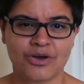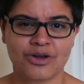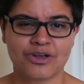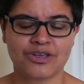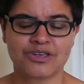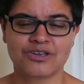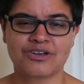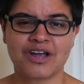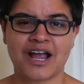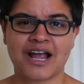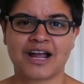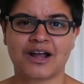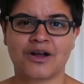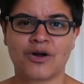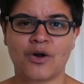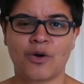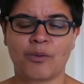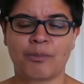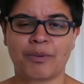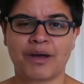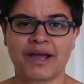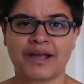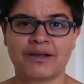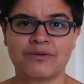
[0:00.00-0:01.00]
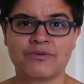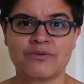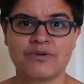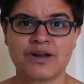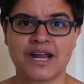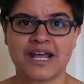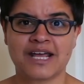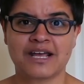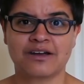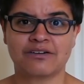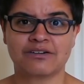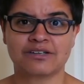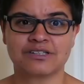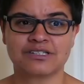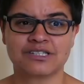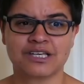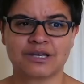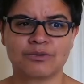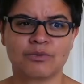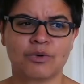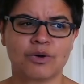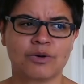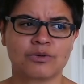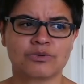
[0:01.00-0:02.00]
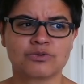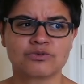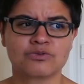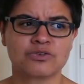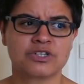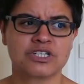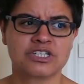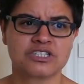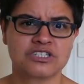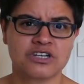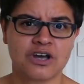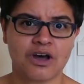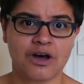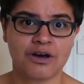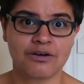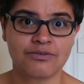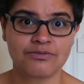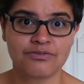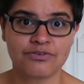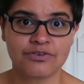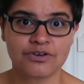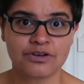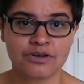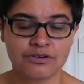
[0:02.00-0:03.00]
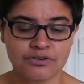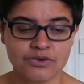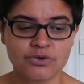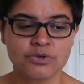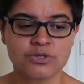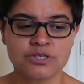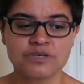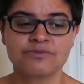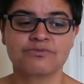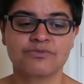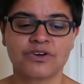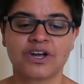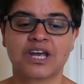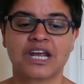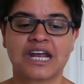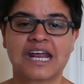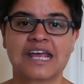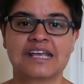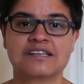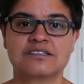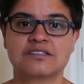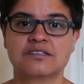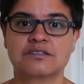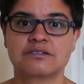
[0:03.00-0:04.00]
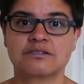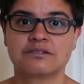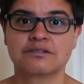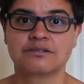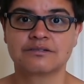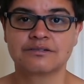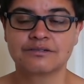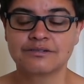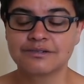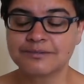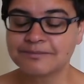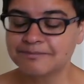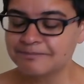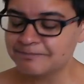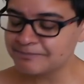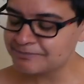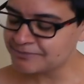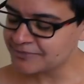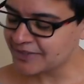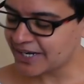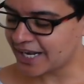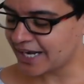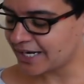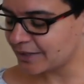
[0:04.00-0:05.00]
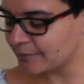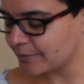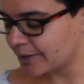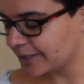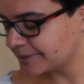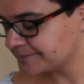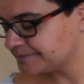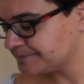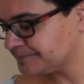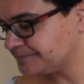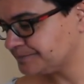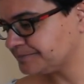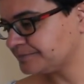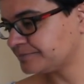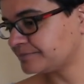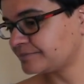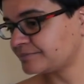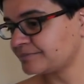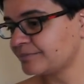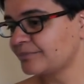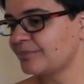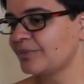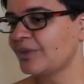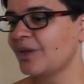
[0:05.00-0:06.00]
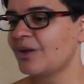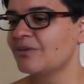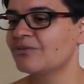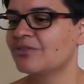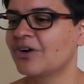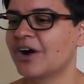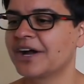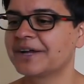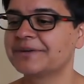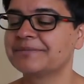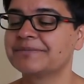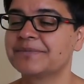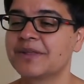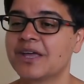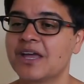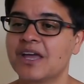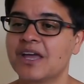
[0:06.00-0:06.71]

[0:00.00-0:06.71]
You can't cop out later and say, well, it's really tough. Of course it fucking is. Anyway, right.